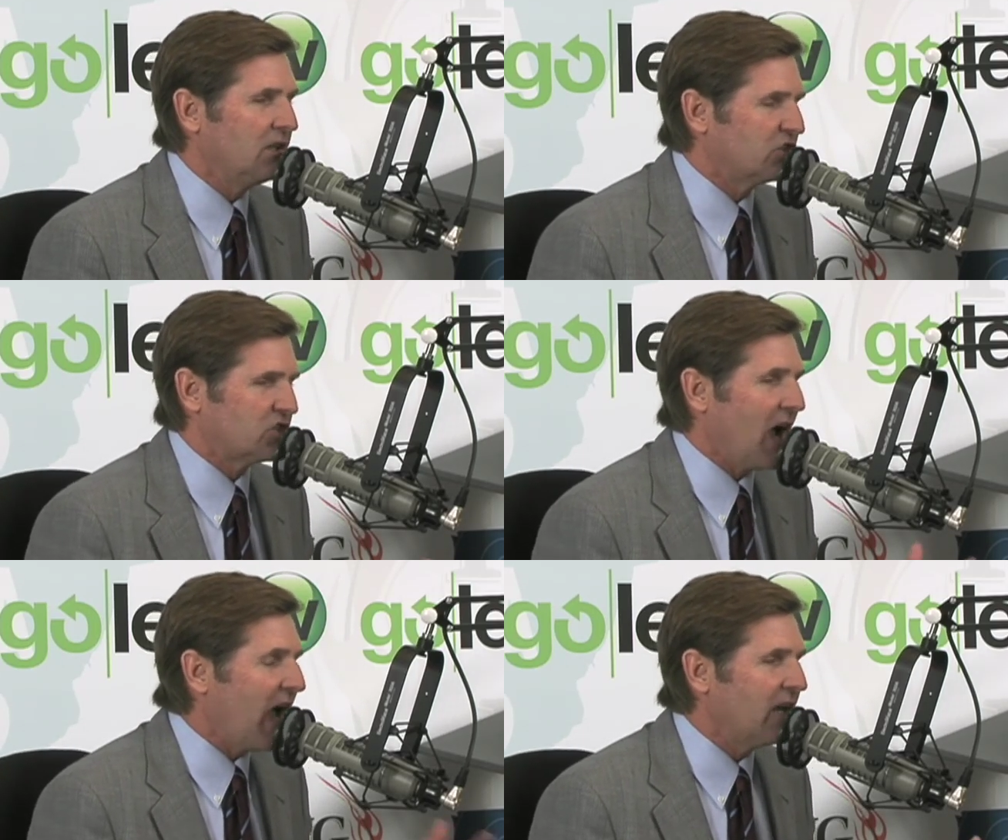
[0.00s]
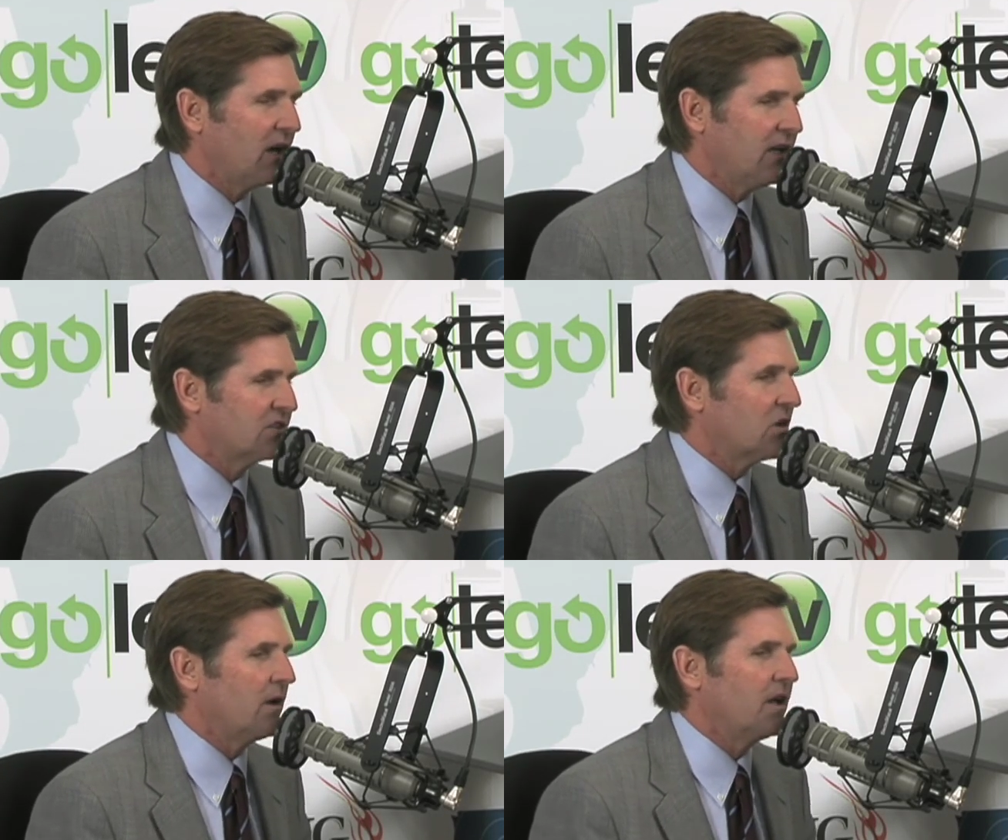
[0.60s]
China
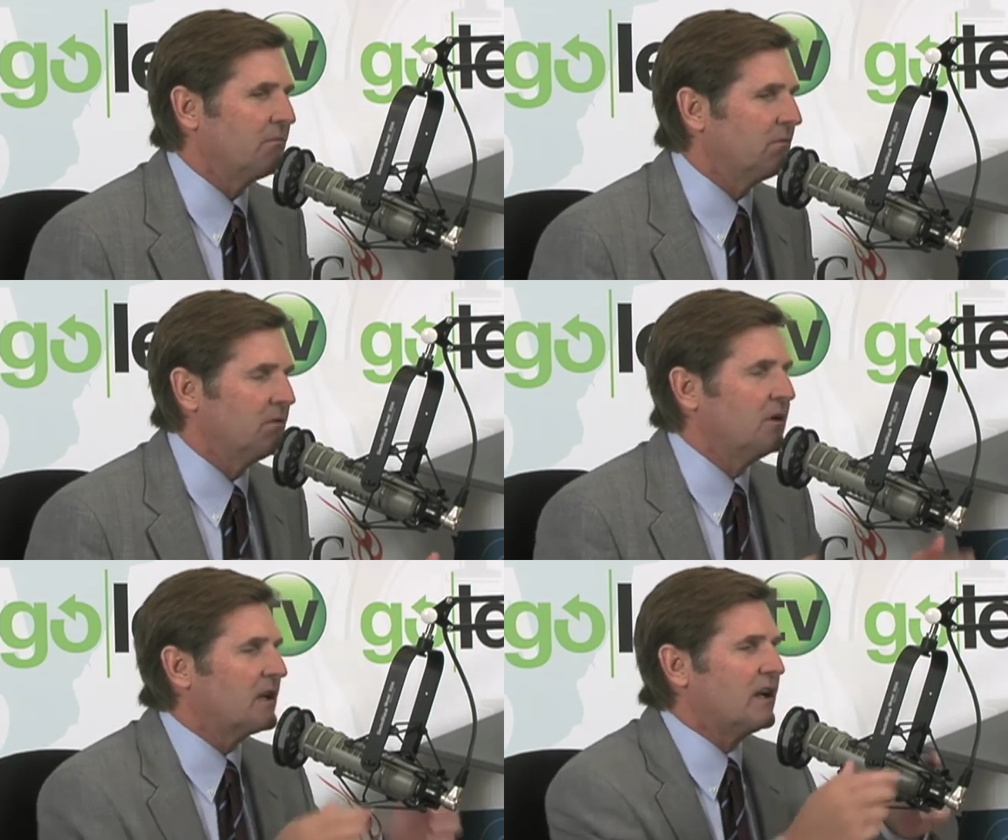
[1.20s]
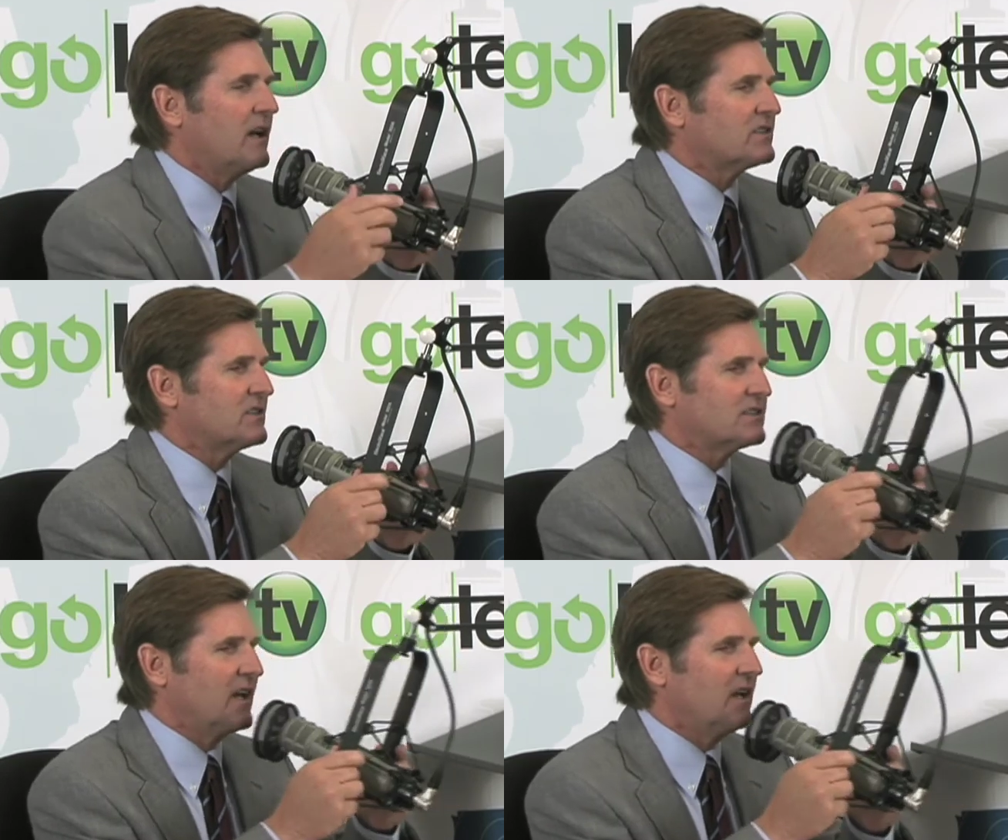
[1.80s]
is going to look at us
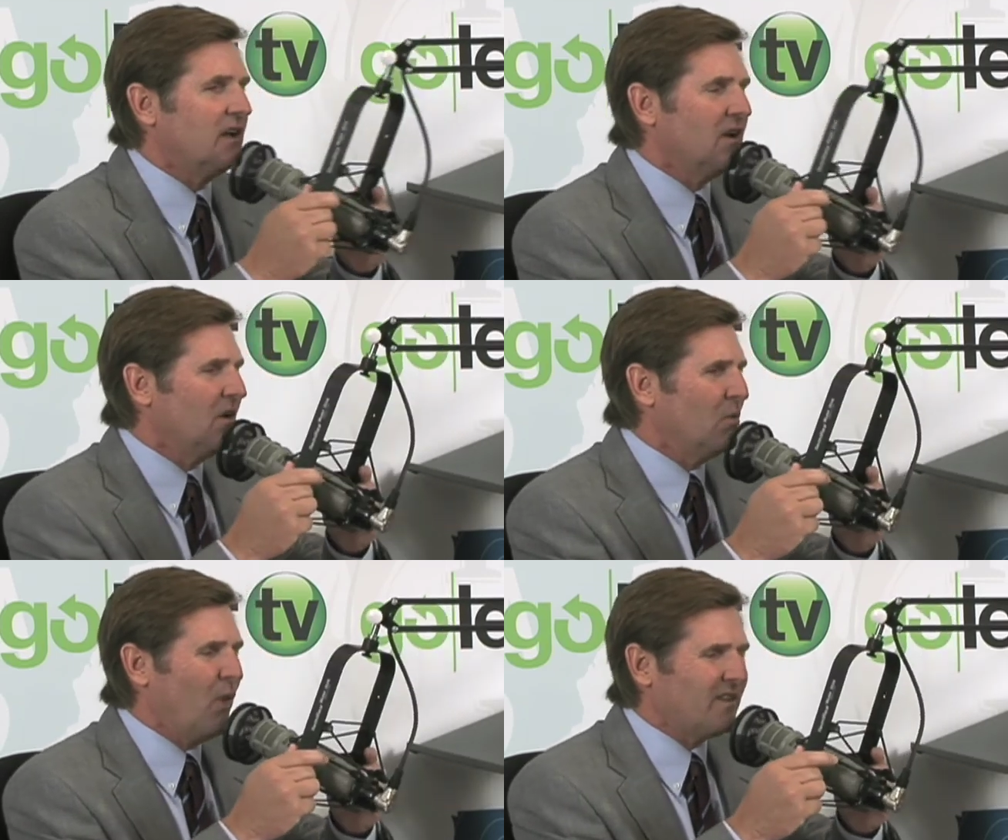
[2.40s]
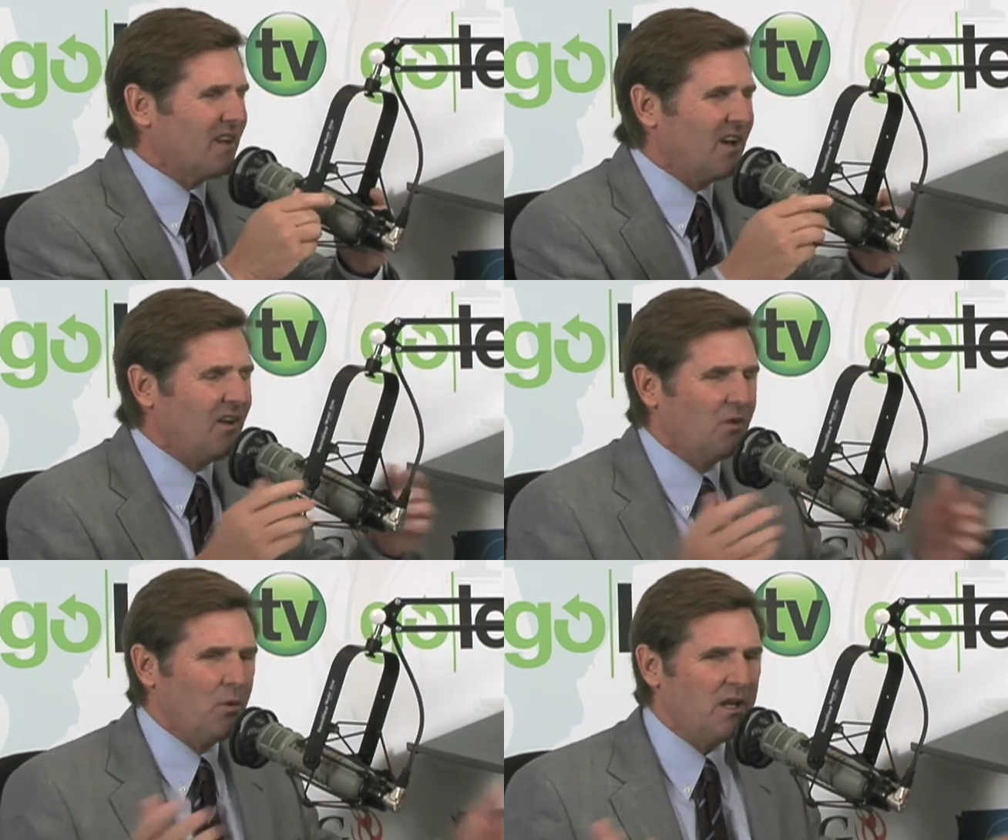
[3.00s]
and say, what the
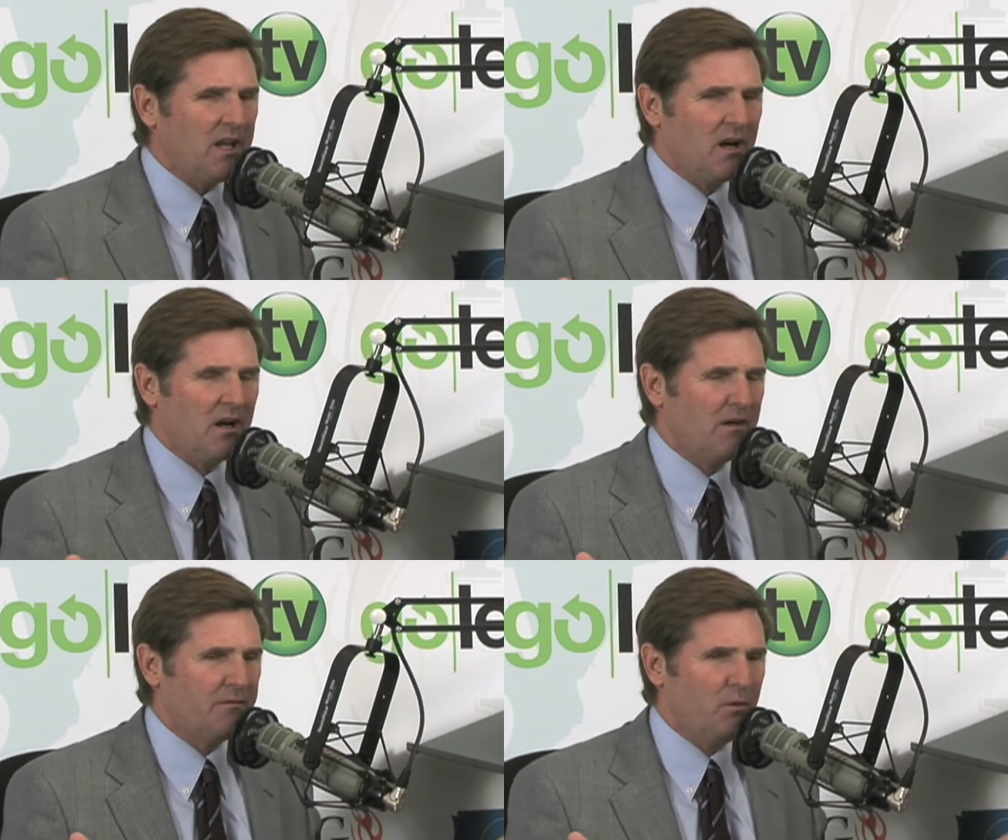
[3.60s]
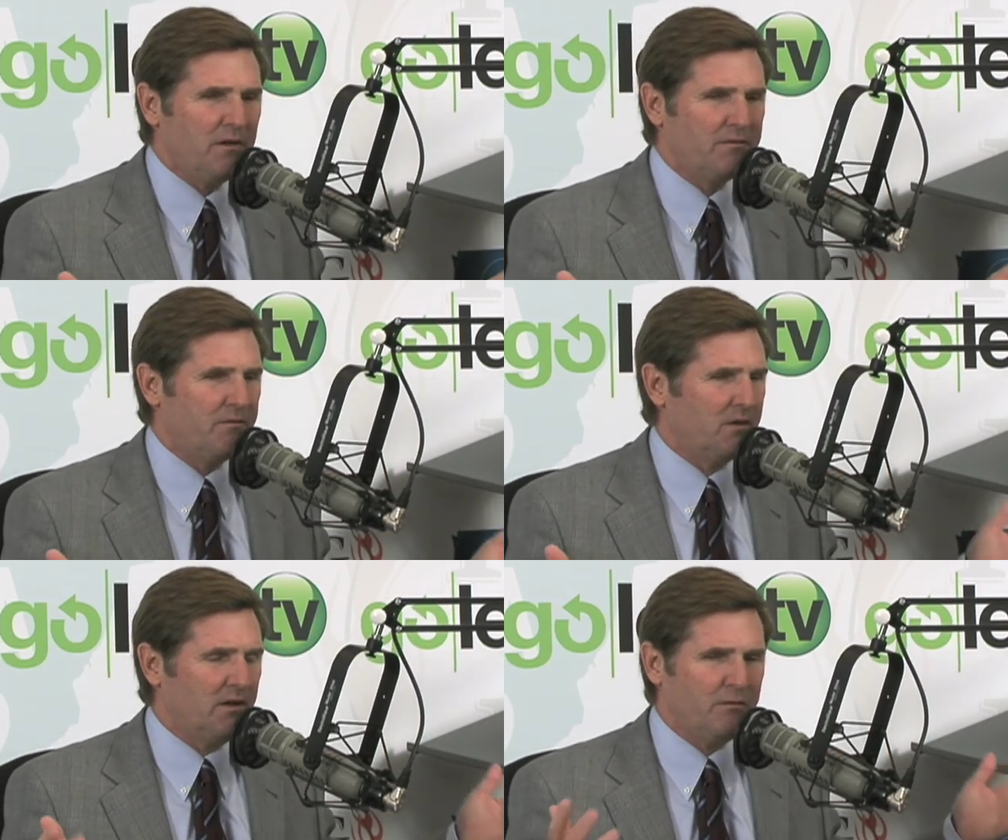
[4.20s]
hell do we care if we've
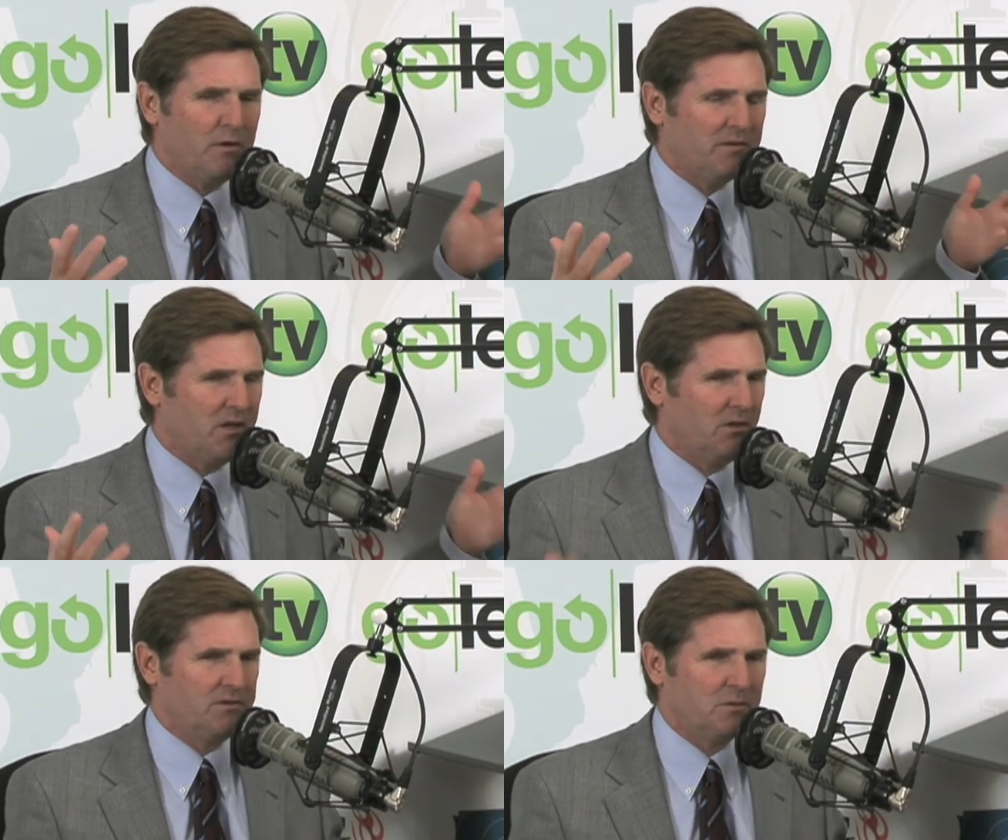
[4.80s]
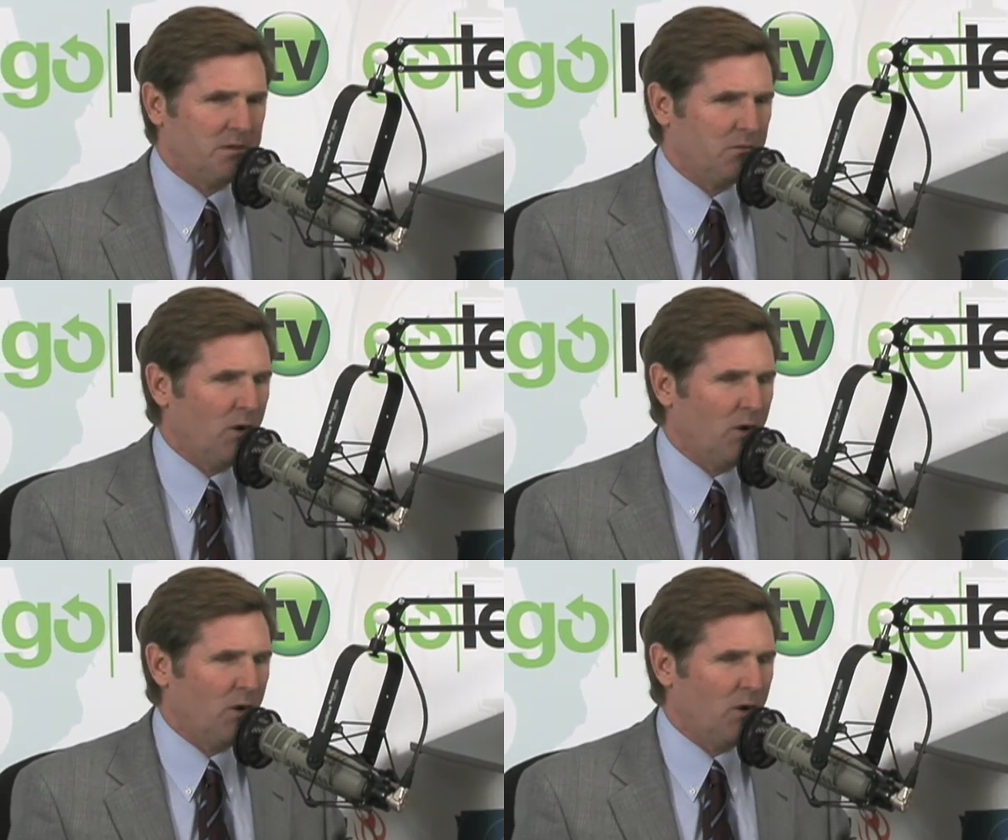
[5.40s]
killed your people?